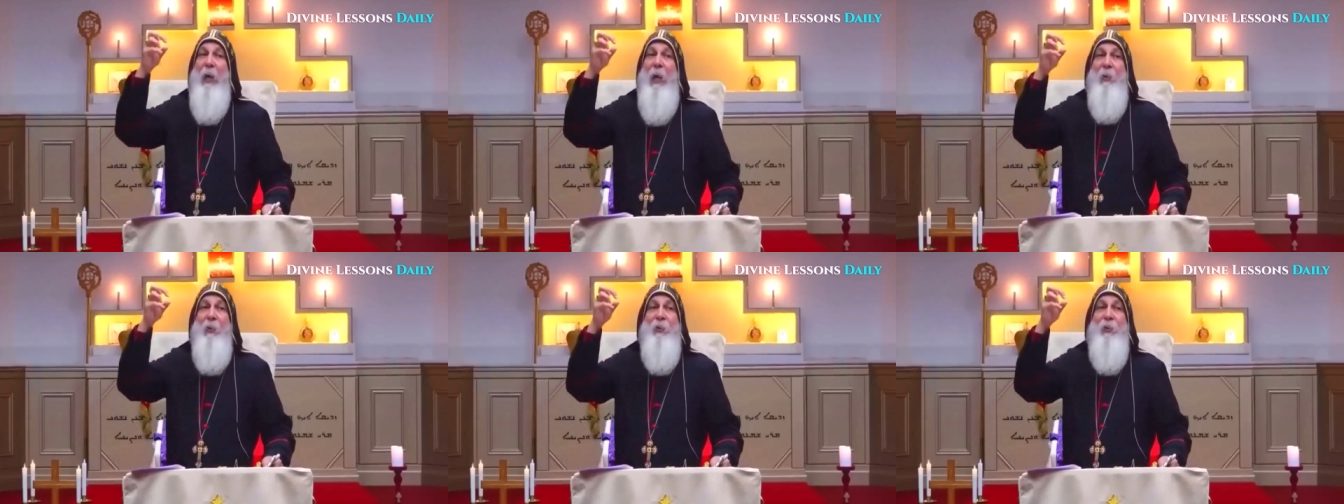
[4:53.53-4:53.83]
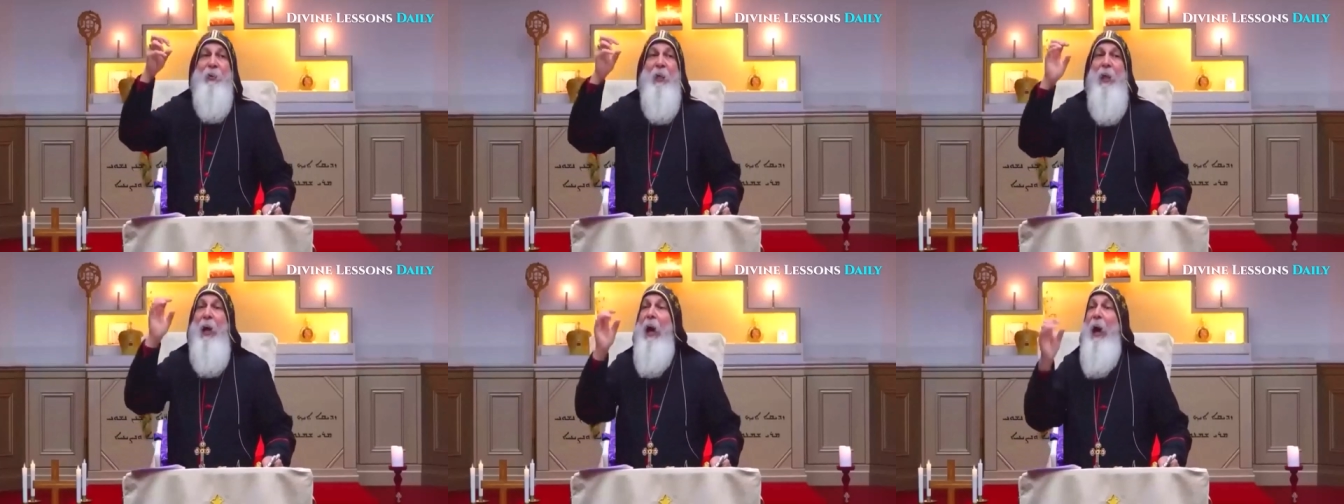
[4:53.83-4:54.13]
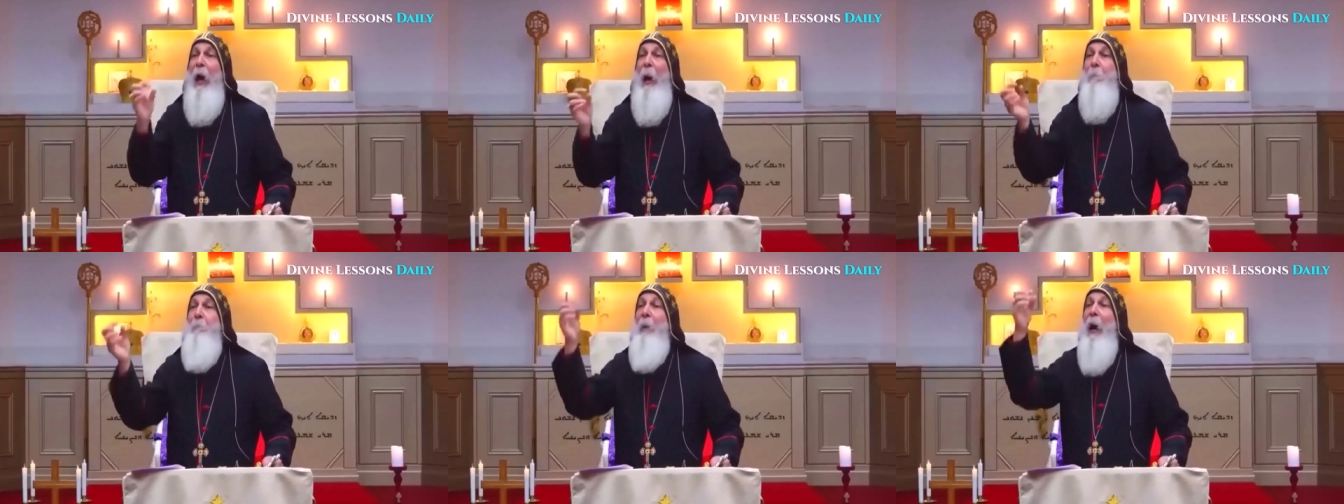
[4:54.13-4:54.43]
us
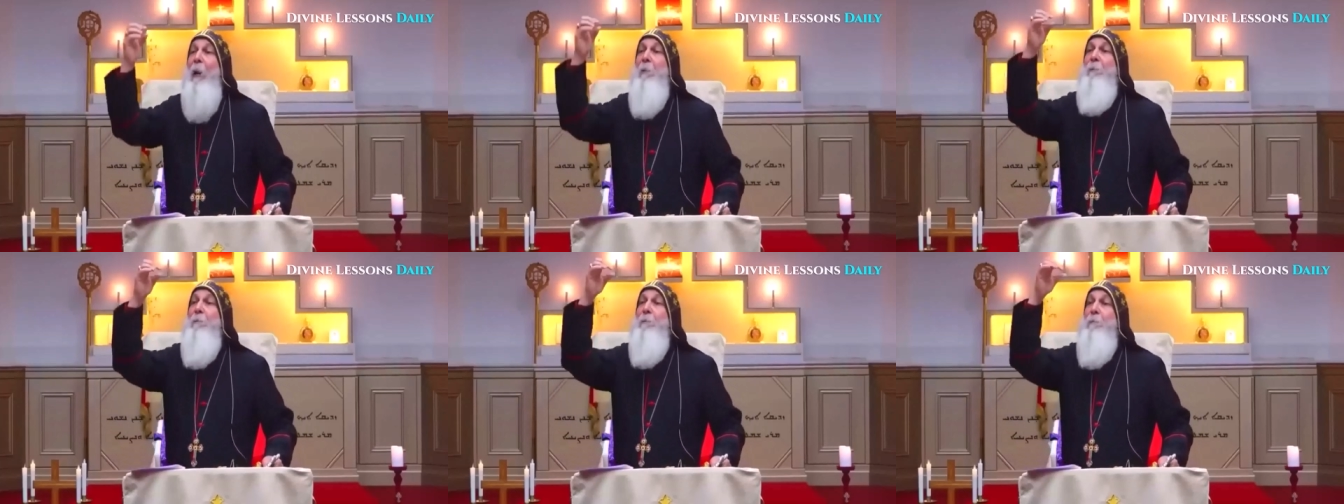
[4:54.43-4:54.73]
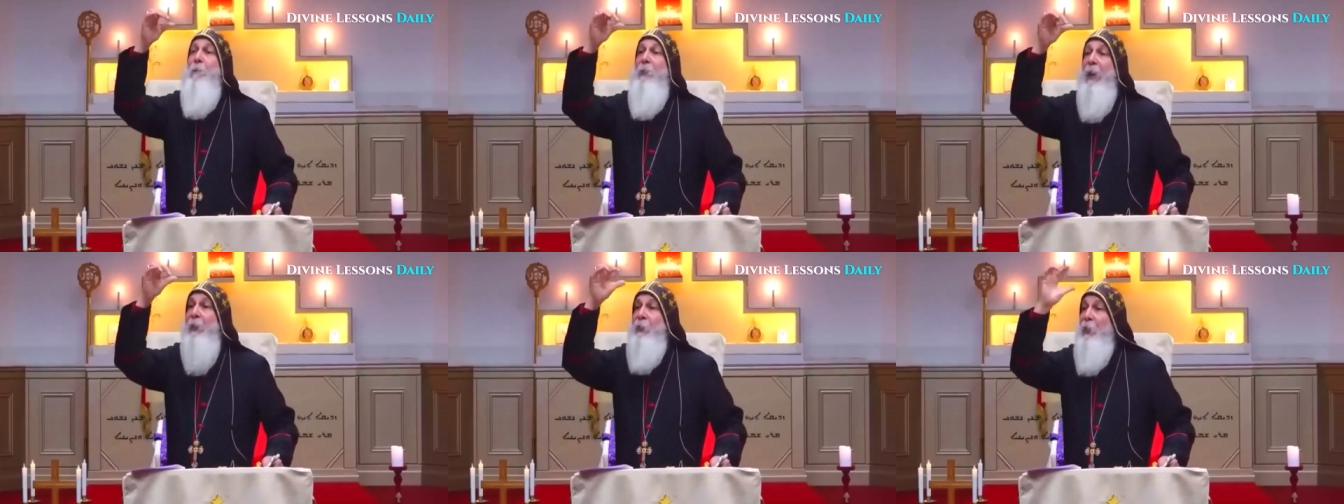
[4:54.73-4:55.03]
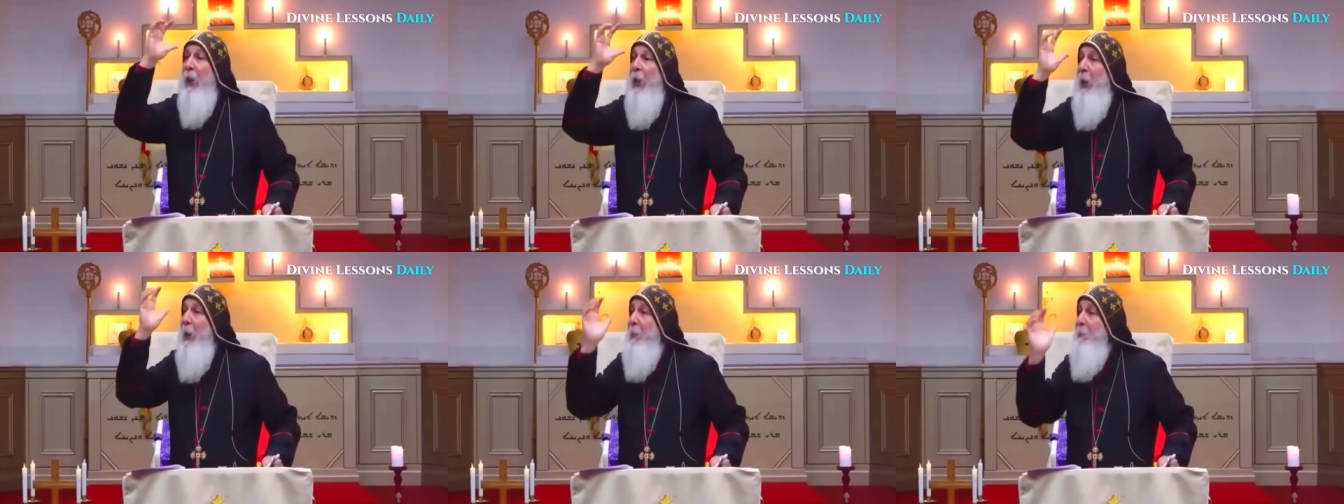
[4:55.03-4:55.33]
above the
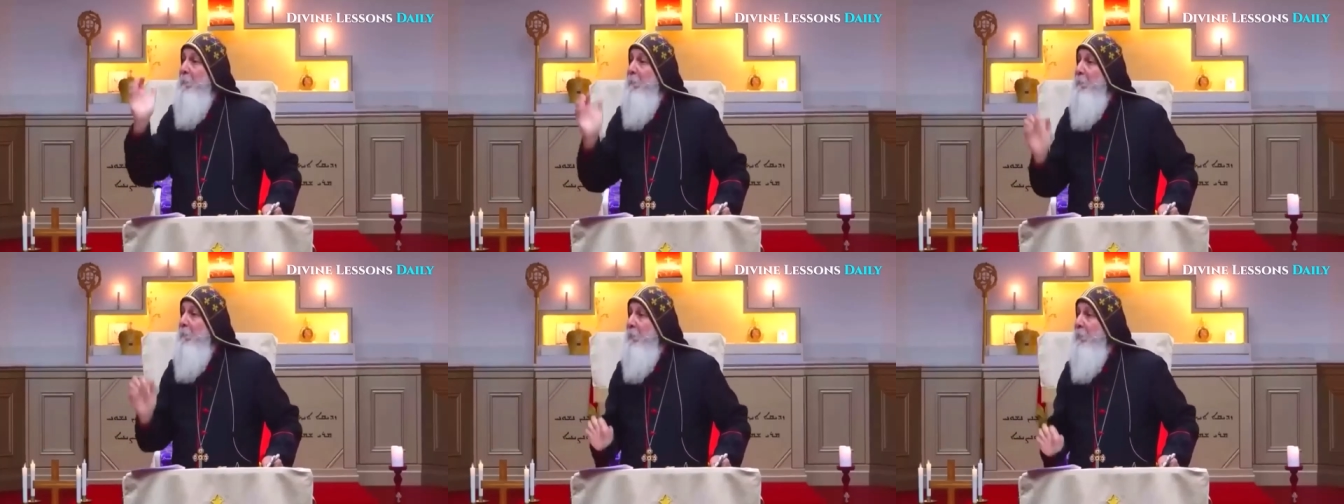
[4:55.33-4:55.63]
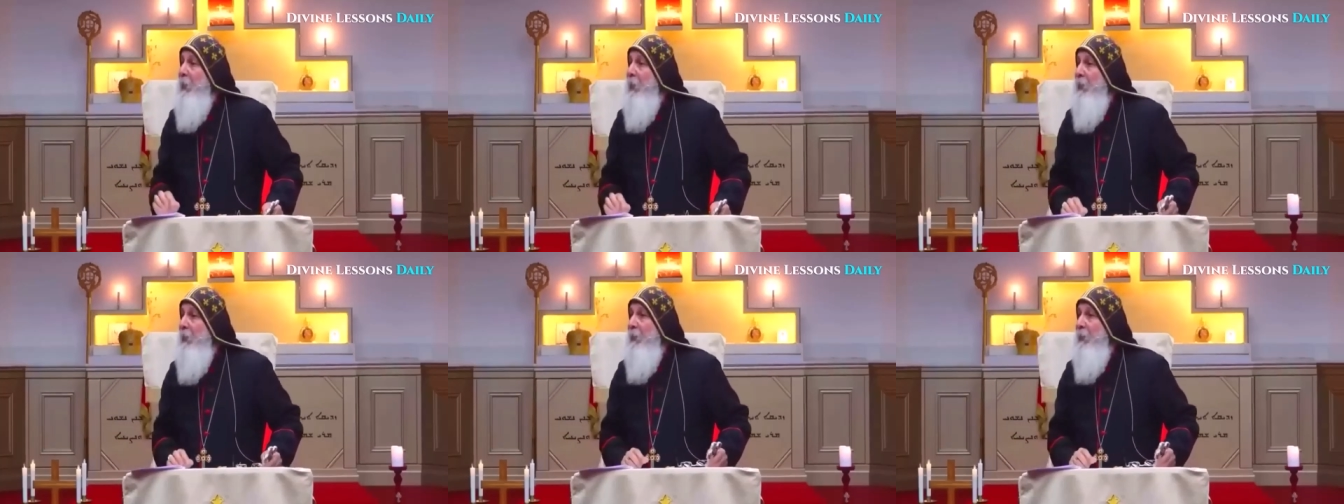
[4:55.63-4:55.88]
time.